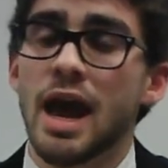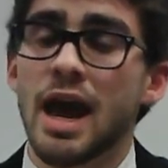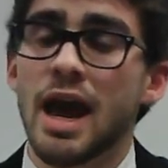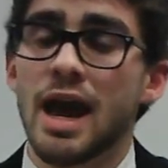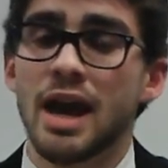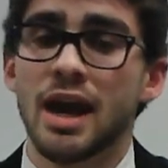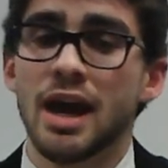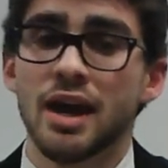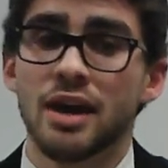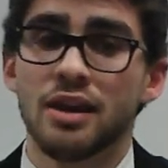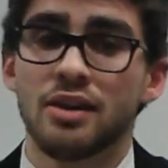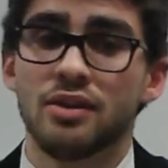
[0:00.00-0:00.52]

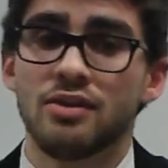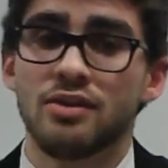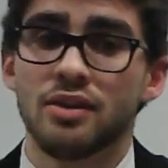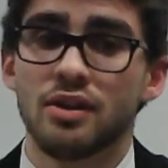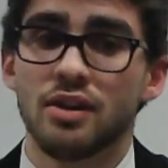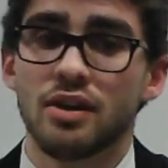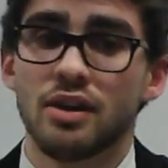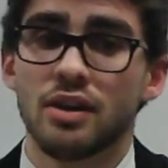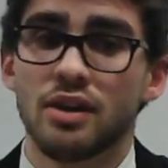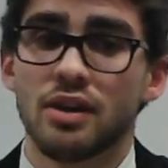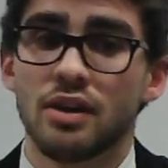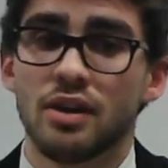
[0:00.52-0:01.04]
And
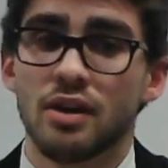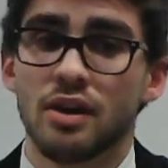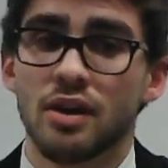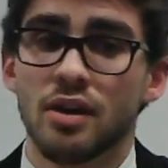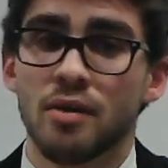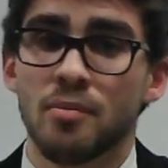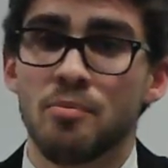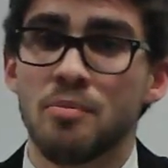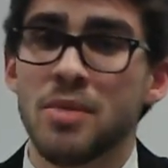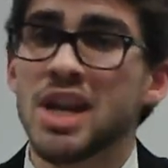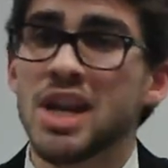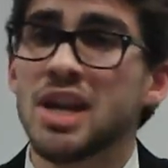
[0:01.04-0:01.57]

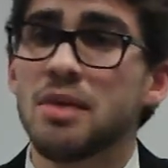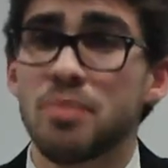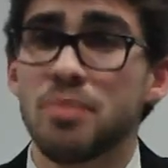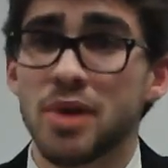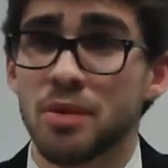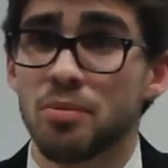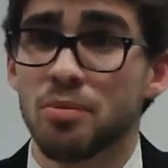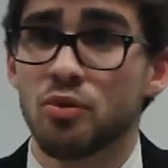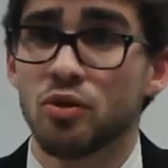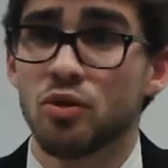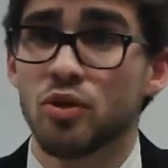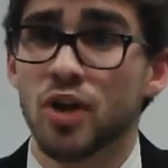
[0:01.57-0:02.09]
many
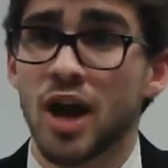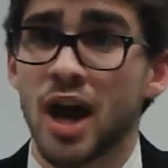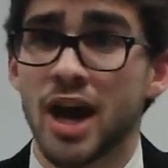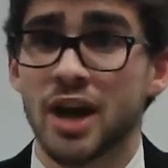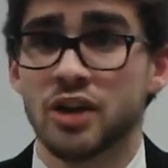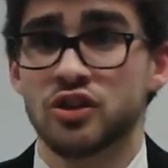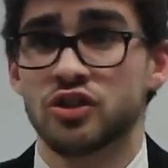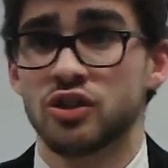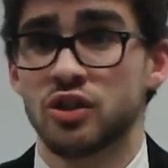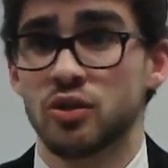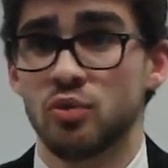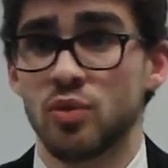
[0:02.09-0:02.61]
people I
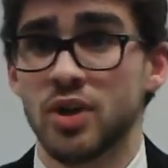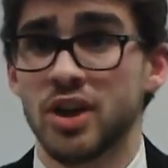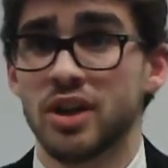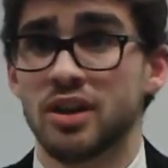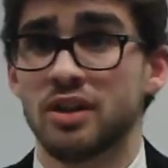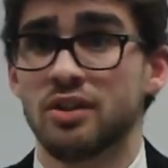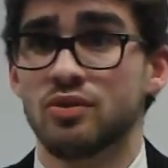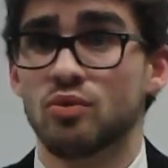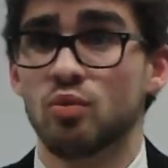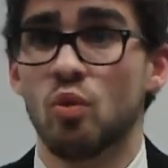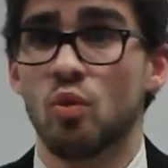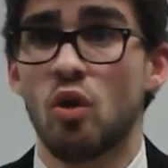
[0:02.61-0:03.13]
actually
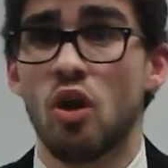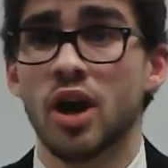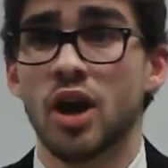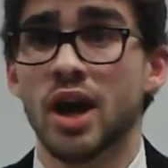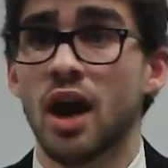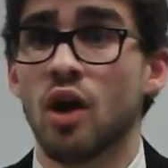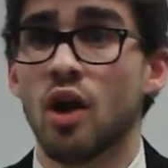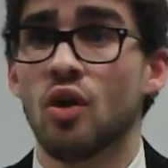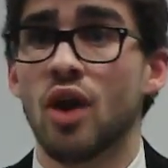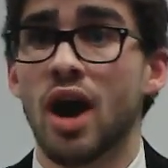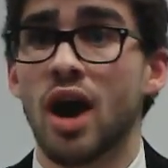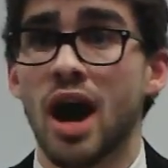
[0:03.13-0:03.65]
witnessed walk
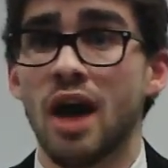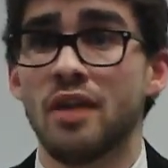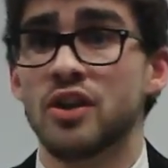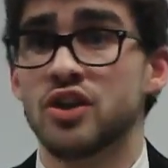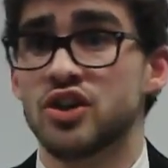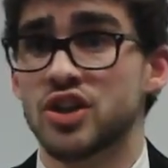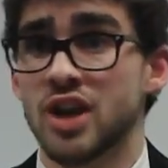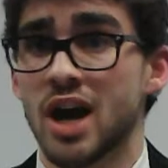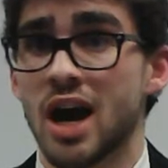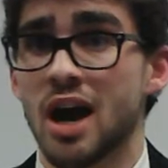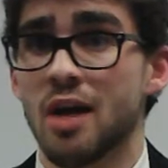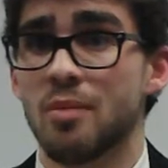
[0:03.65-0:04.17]
out on the
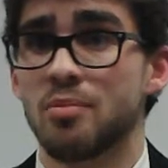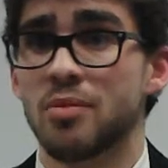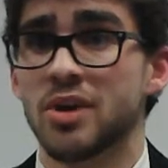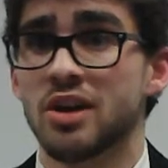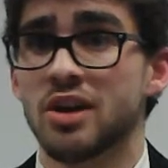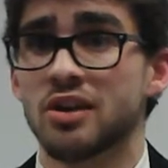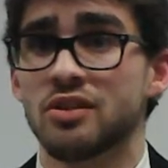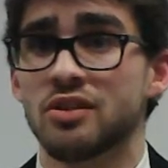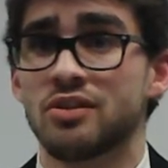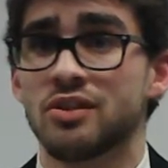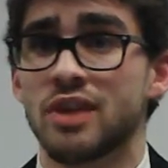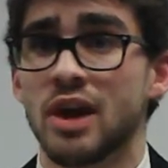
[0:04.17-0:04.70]
job
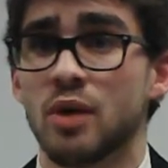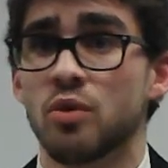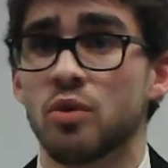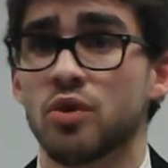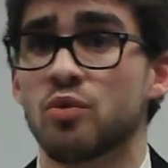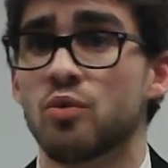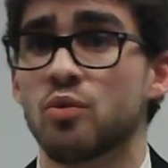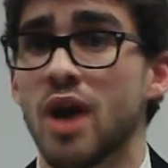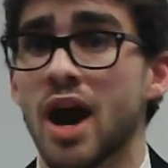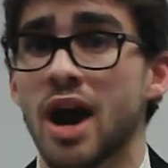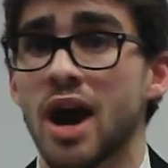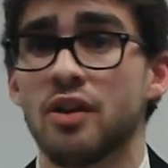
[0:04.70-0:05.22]
because they
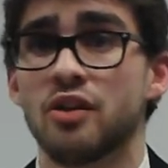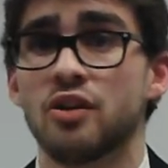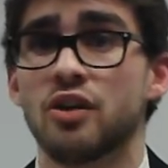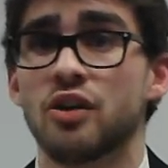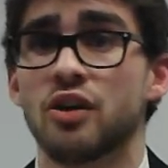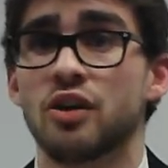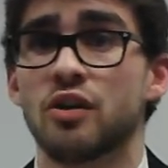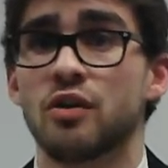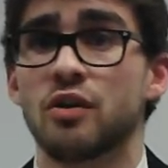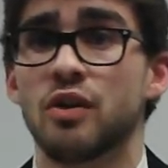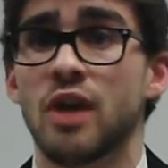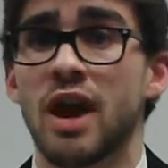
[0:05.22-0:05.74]
would
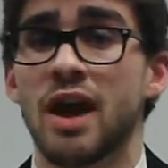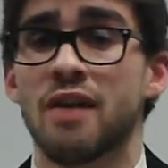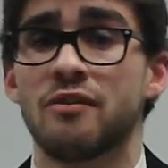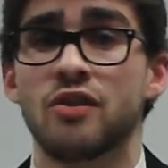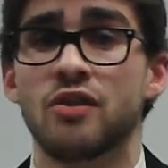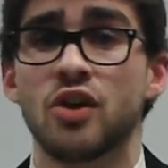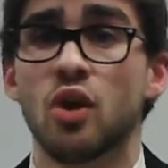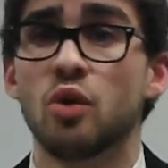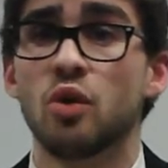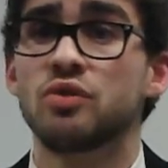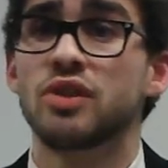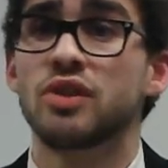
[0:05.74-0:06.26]
rather
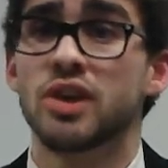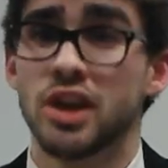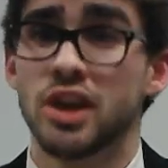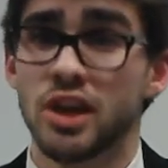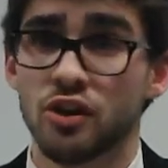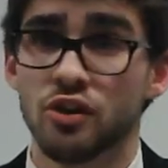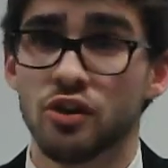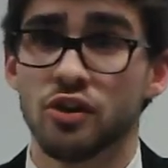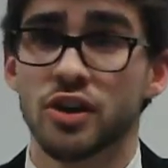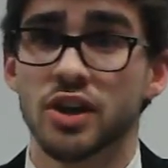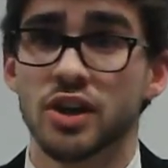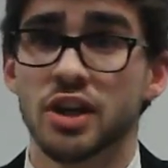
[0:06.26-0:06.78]
have no
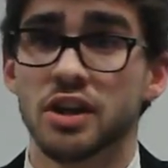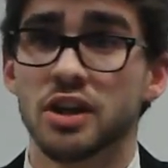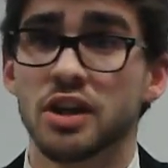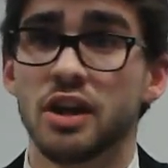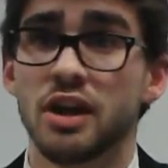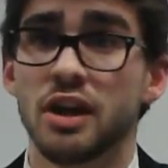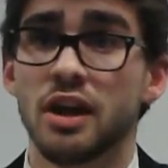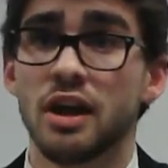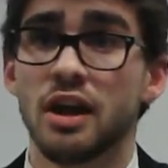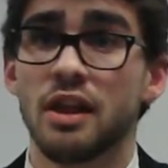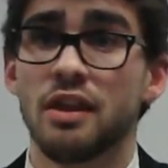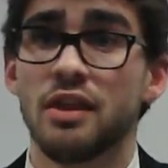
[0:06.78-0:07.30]
security
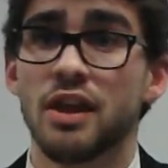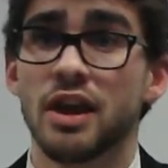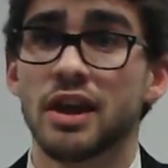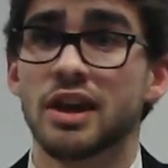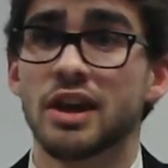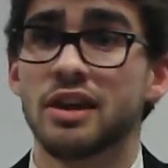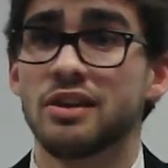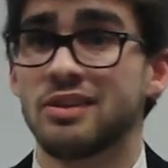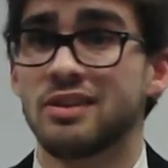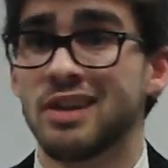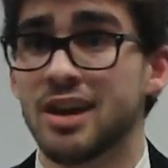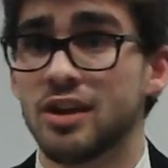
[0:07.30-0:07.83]
than
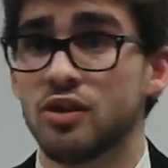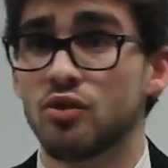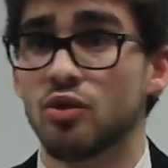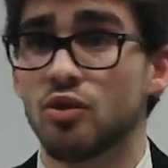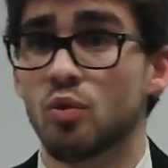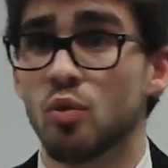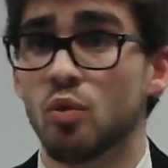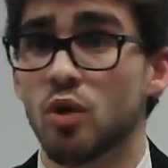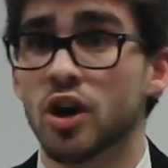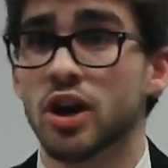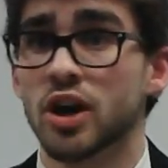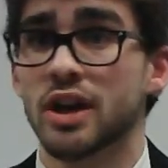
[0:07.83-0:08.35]
continue to
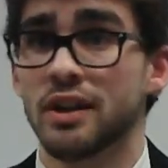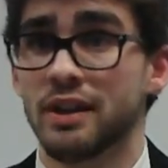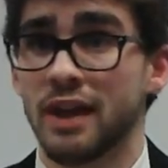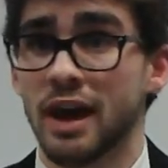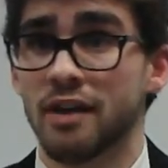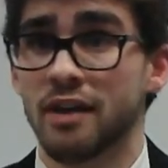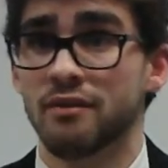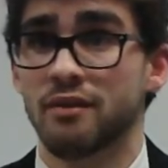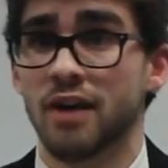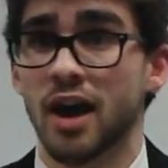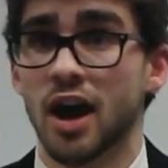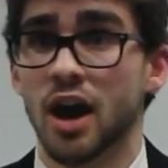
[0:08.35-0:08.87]
work in
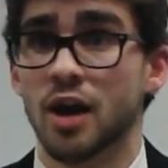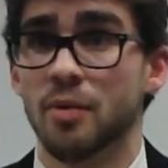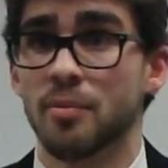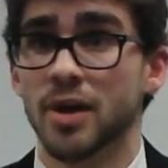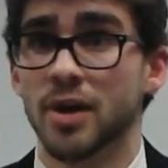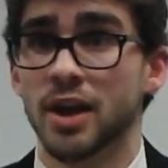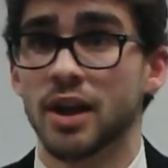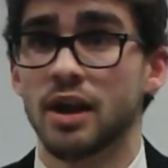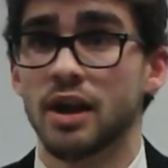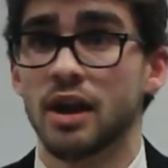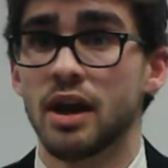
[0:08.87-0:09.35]
that environment.